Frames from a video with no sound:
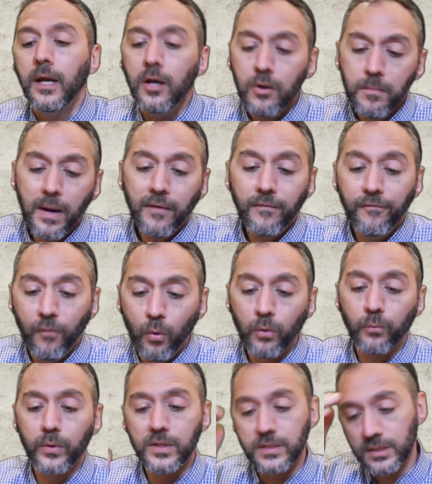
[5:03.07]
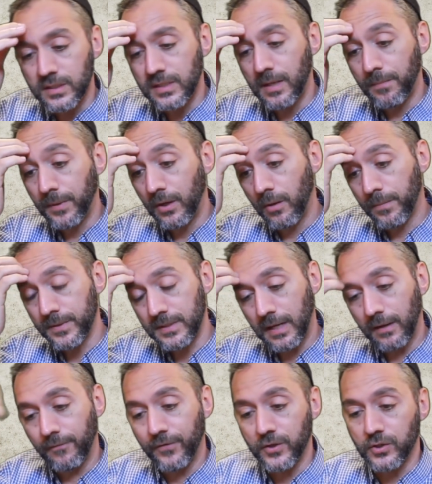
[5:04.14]
Here are my four reasons tippy nope is
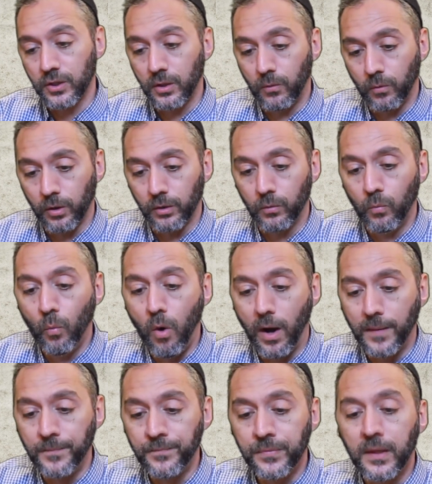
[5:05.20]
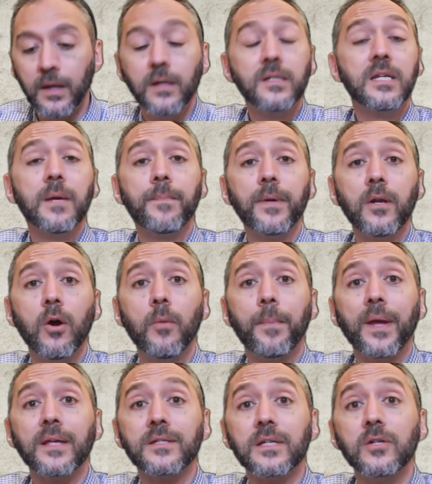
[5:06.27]
not officially a word. One, tippy
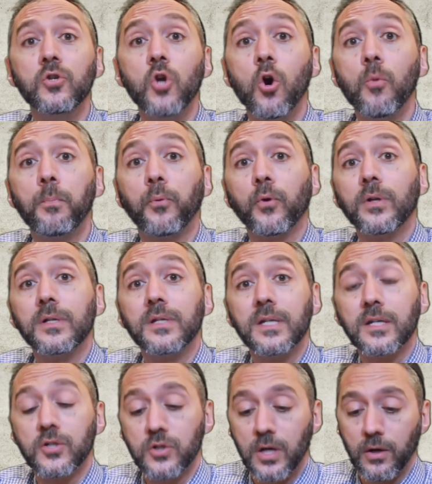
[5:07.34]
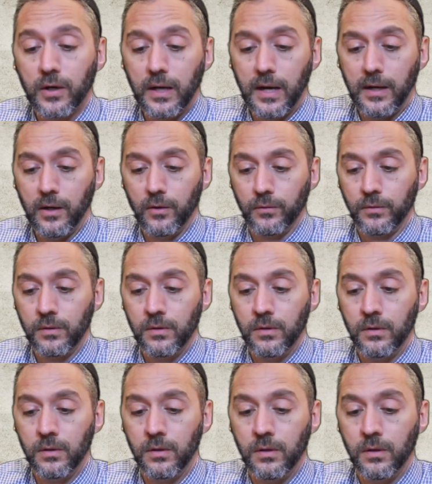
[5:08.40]
nope is in no print dictionary I own.
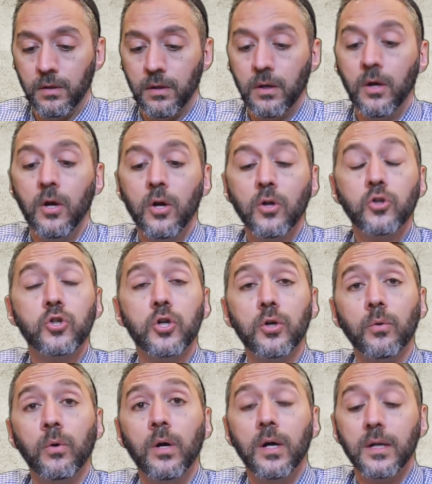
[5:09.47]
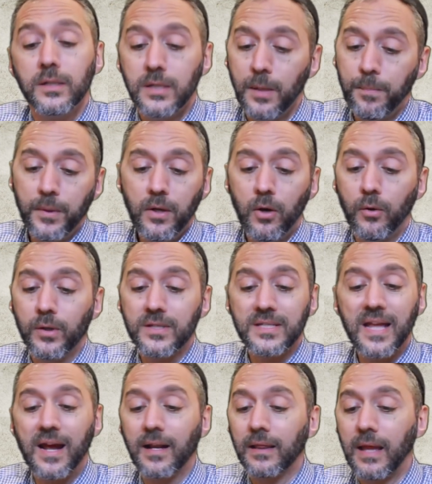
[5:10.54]
Two, tippy nope is
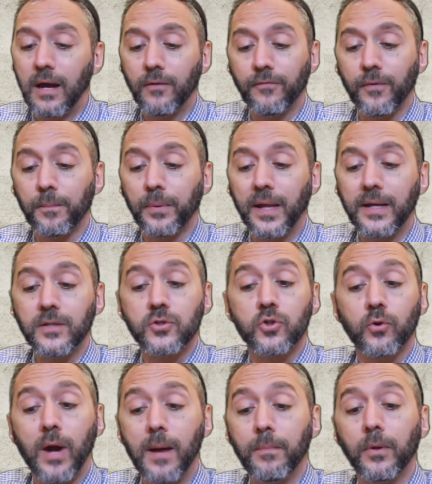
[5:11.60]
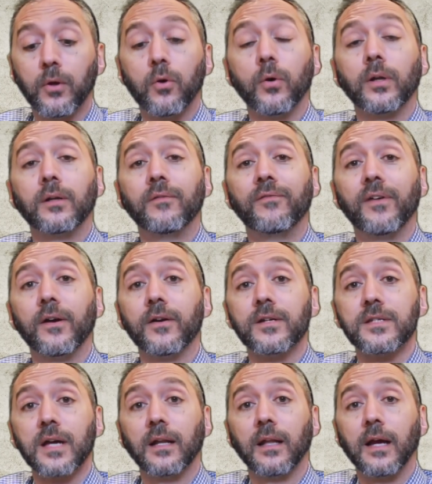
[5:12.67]
not allowed for playing Scrabble according to
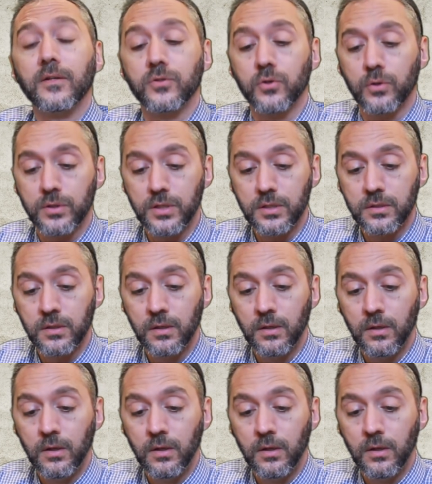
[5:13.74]
various online sources.